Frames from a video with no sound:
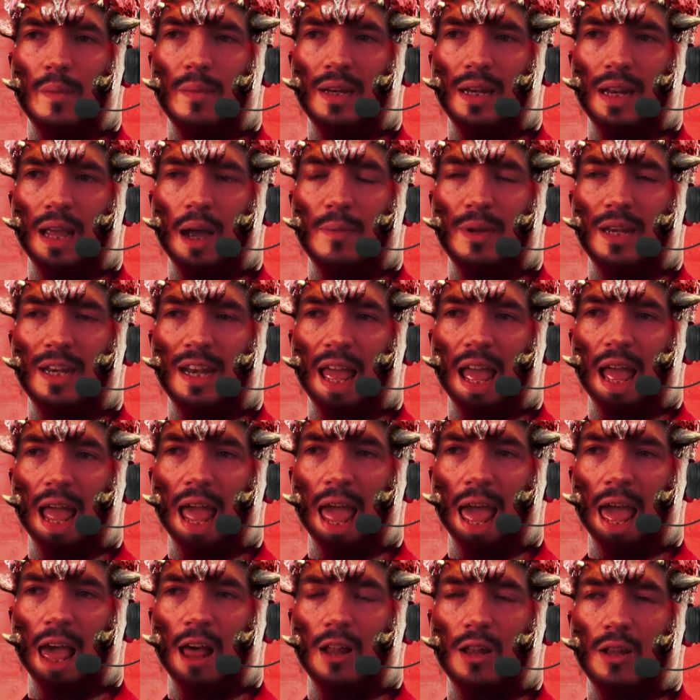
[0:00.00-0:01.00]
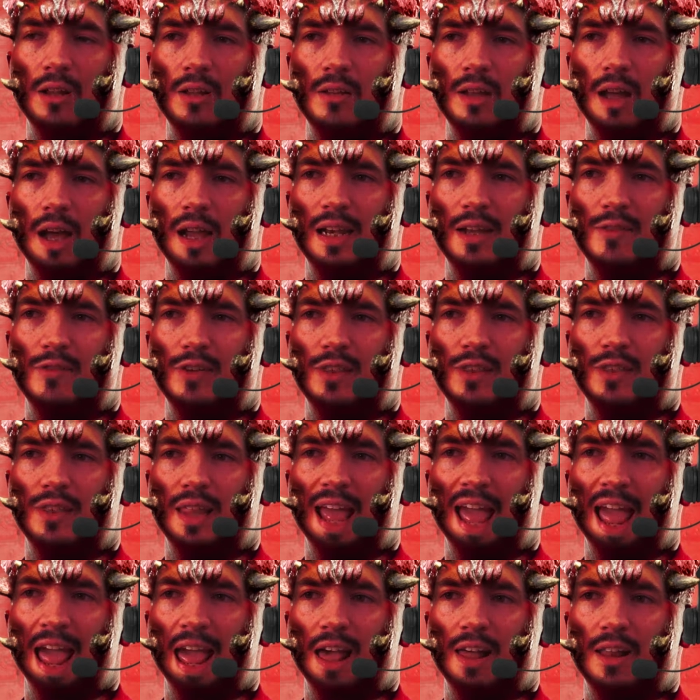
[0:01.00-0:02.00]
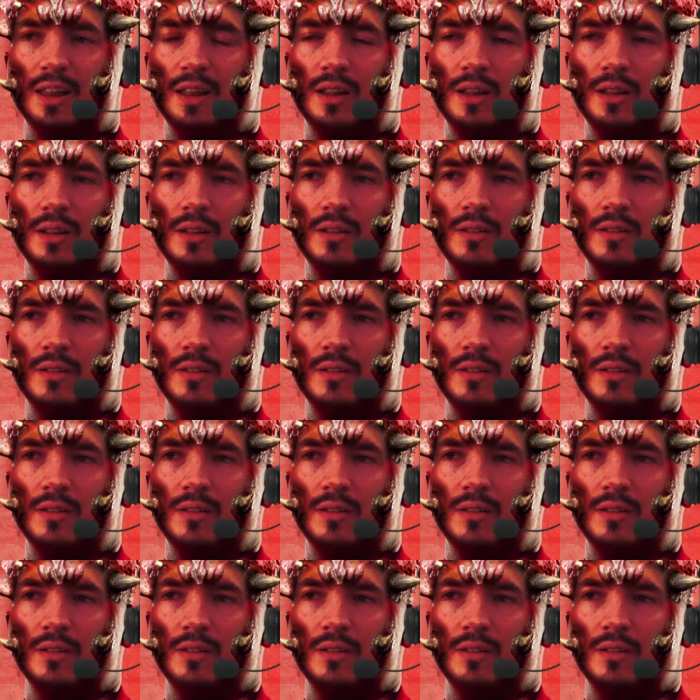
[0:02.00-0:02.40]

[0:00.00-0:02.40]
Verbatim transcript: I mean, I mean hell. I live in hell.